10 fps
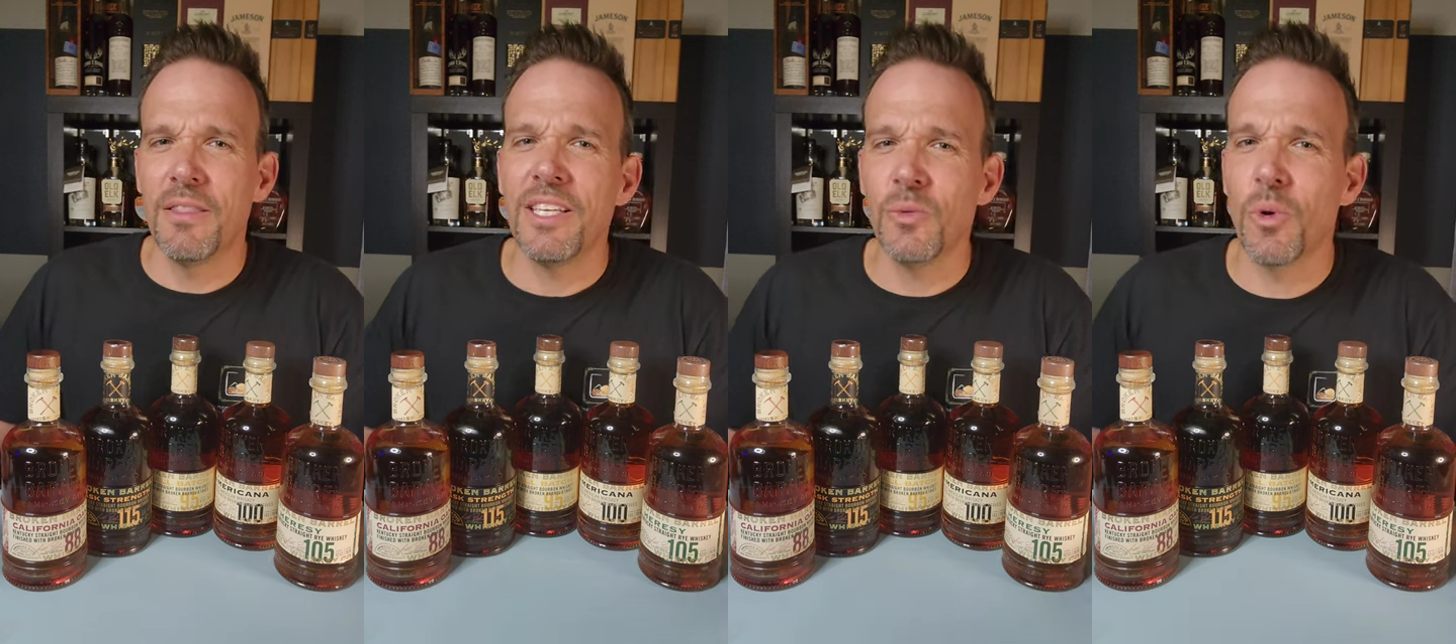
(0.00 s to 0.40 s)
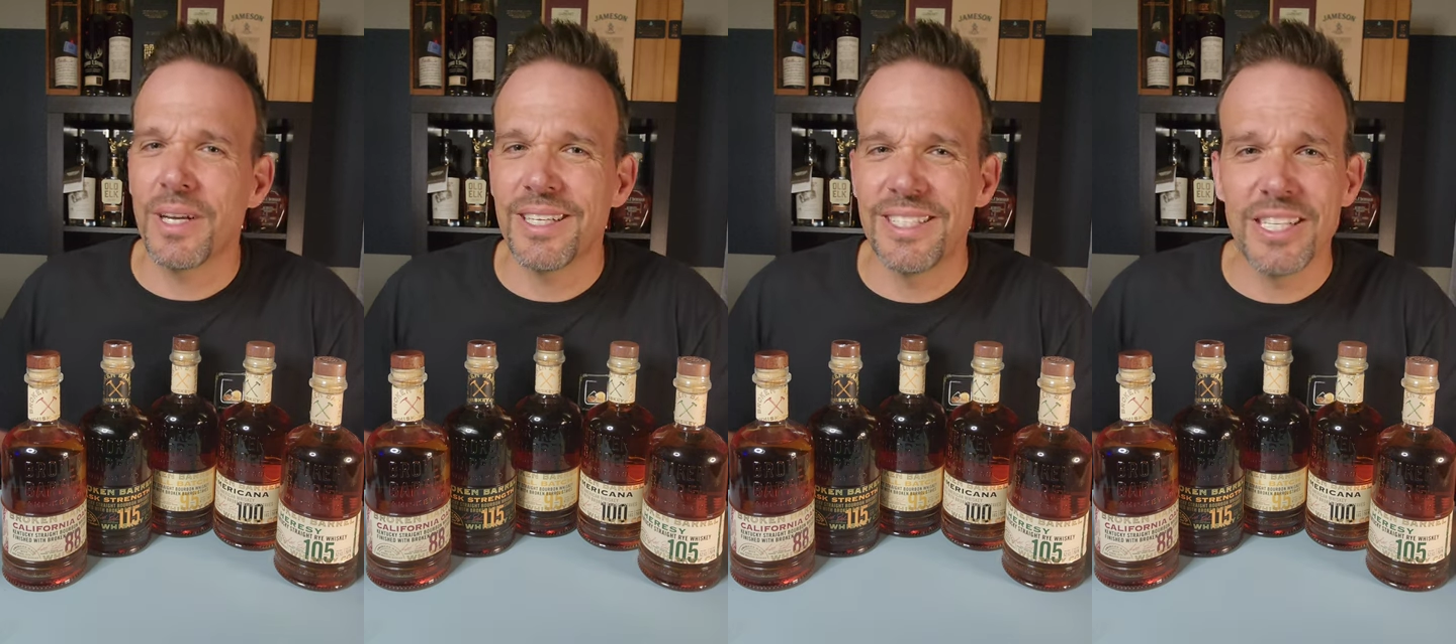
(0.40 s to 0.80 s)
This is where
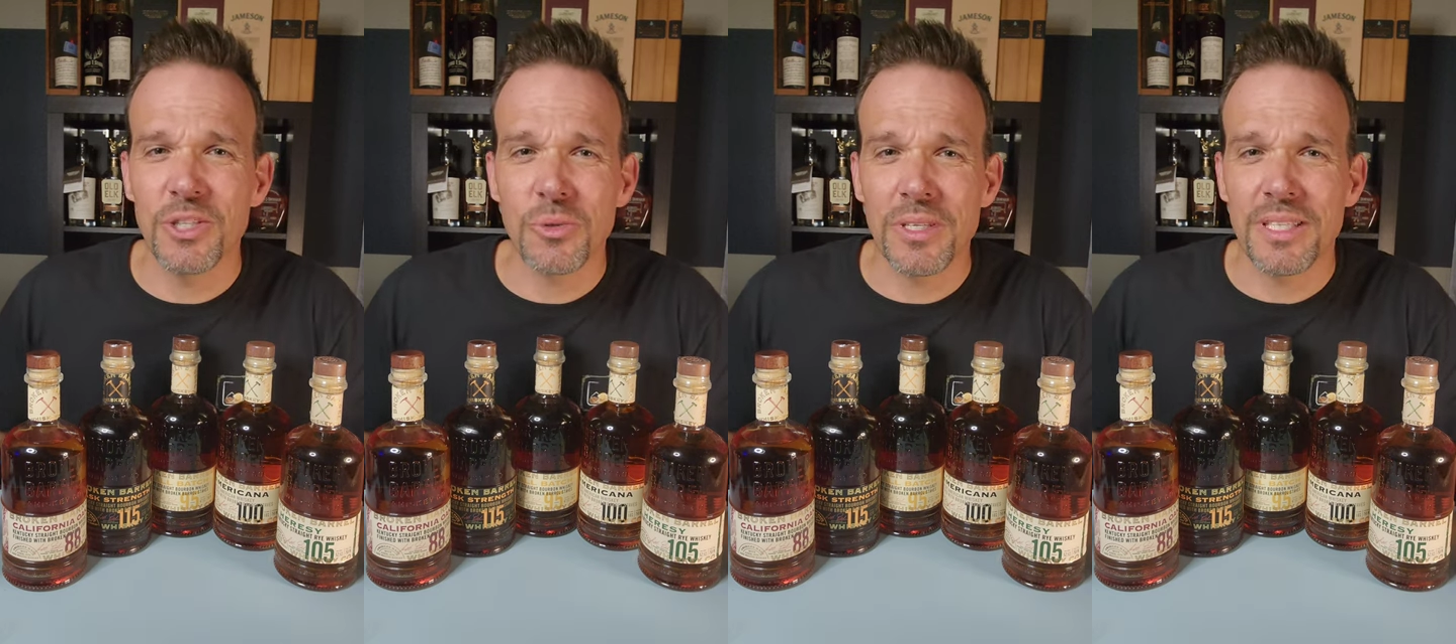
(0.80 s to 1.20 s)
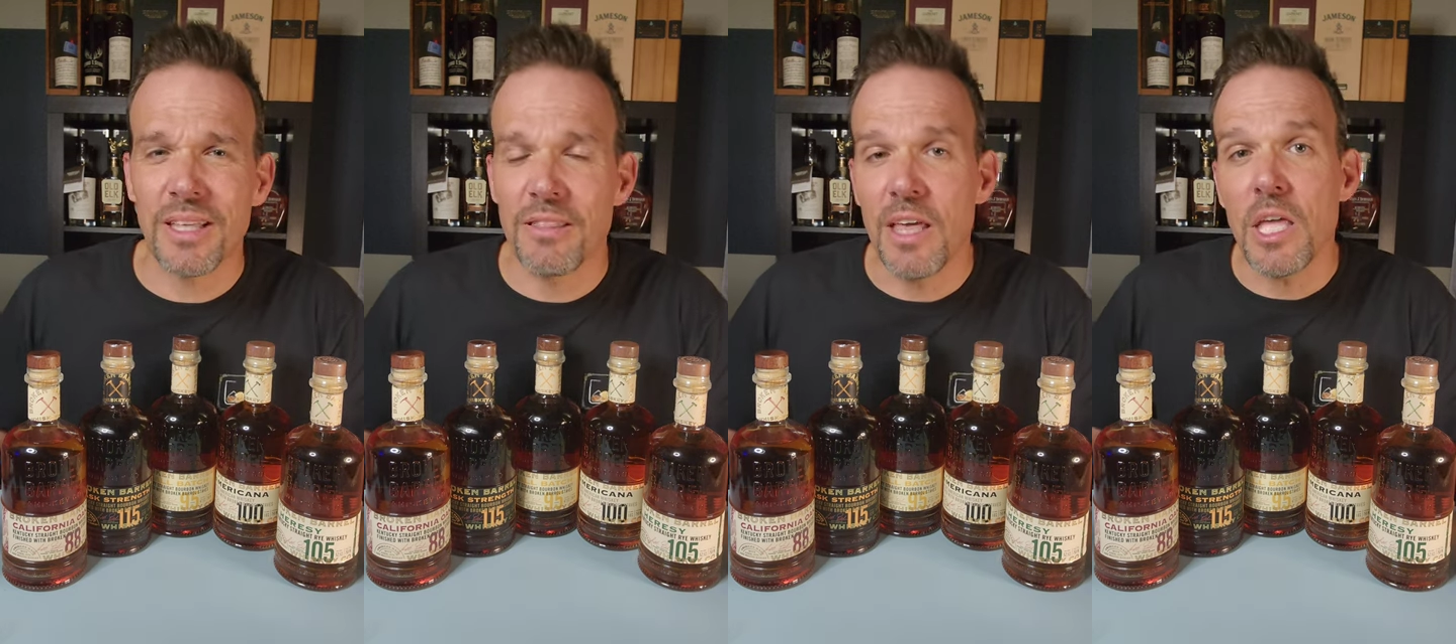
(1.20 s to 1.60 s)
it gets
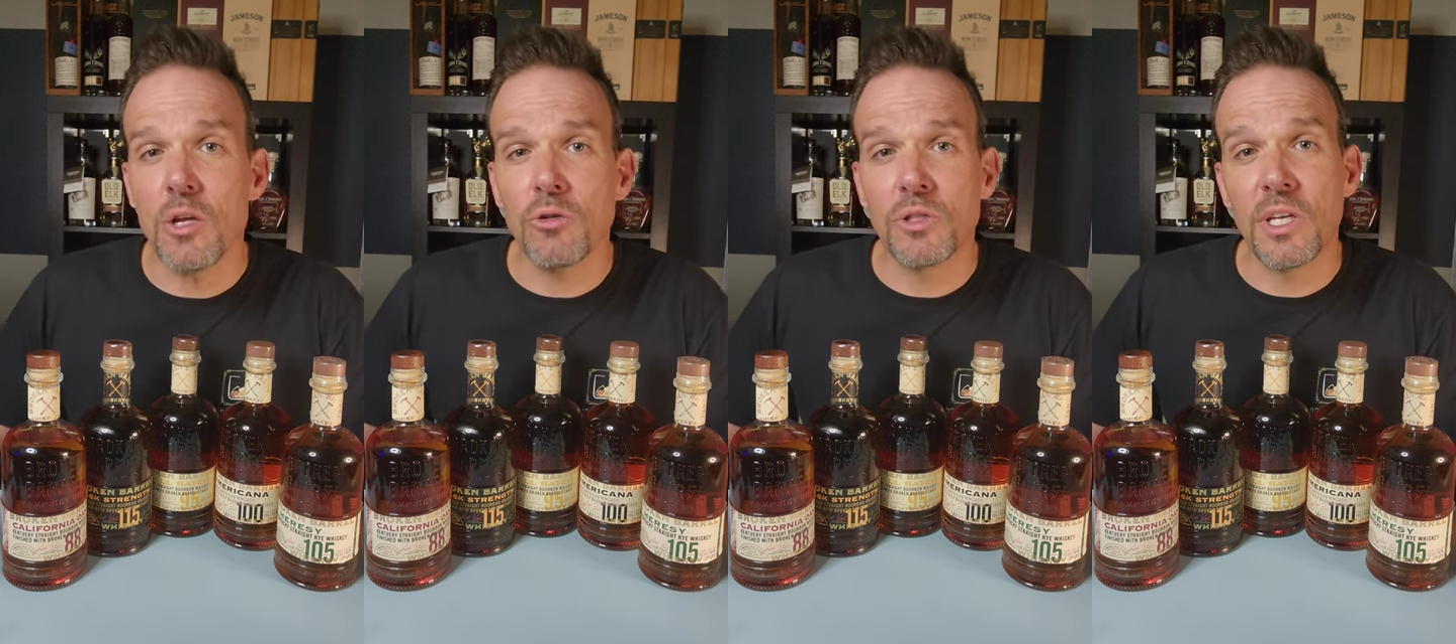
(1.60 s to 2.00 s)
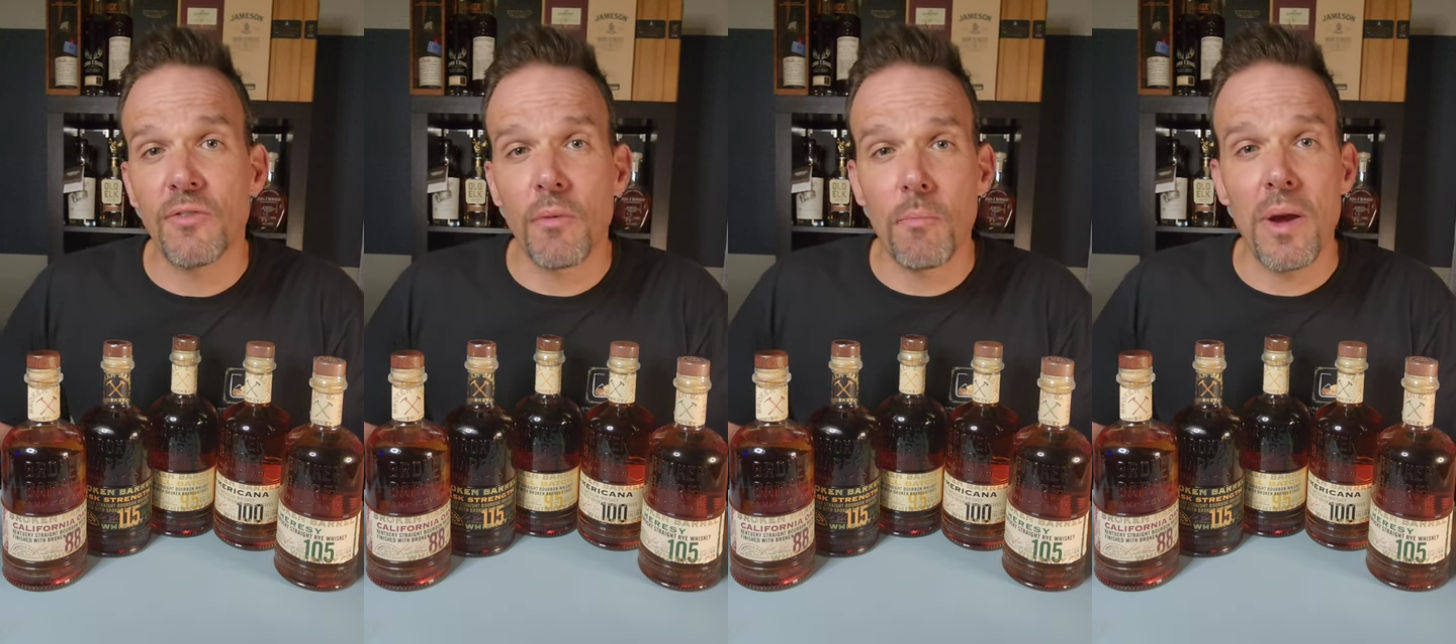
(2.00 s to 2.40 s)
interesting. They use
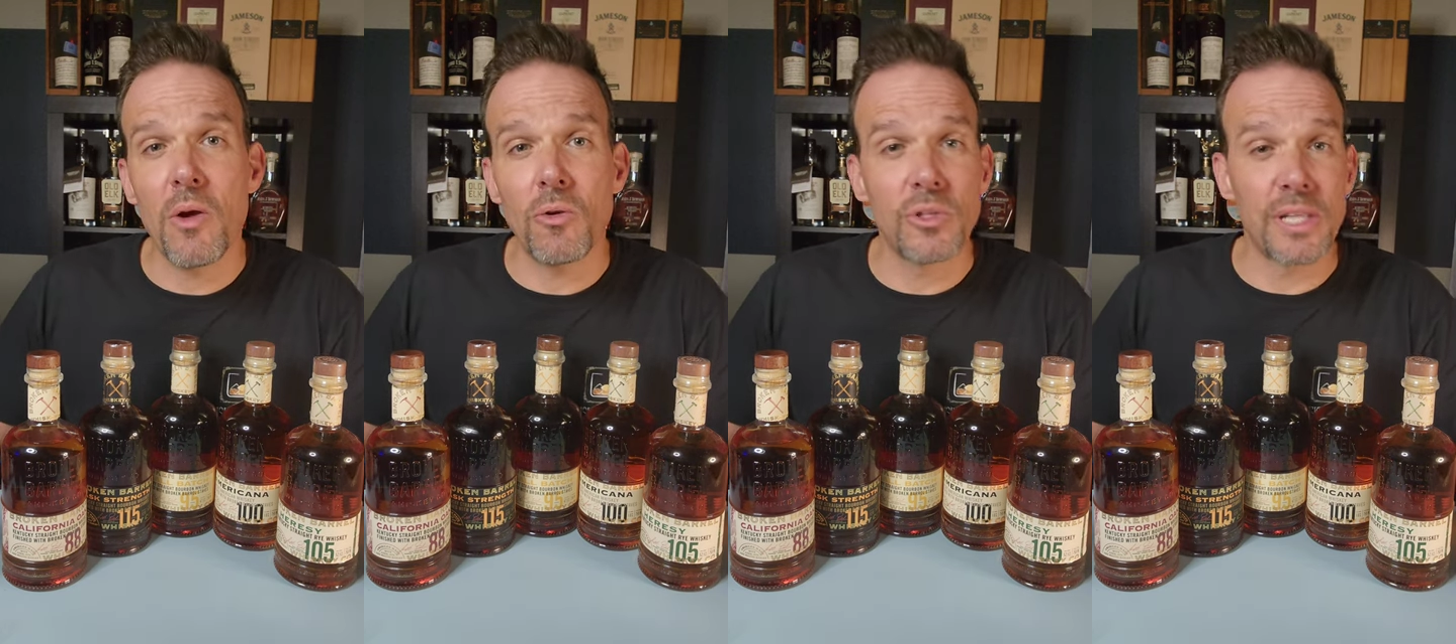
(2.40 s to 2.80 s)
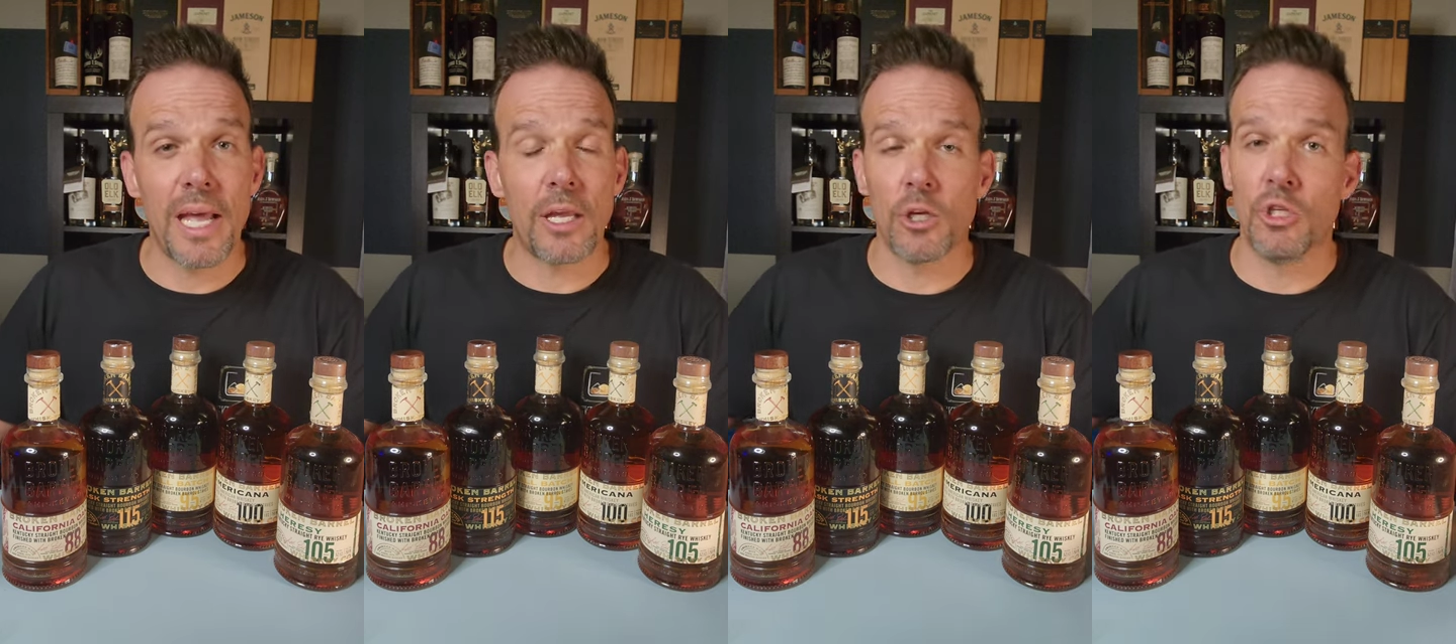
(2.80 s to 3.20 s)
different barrels like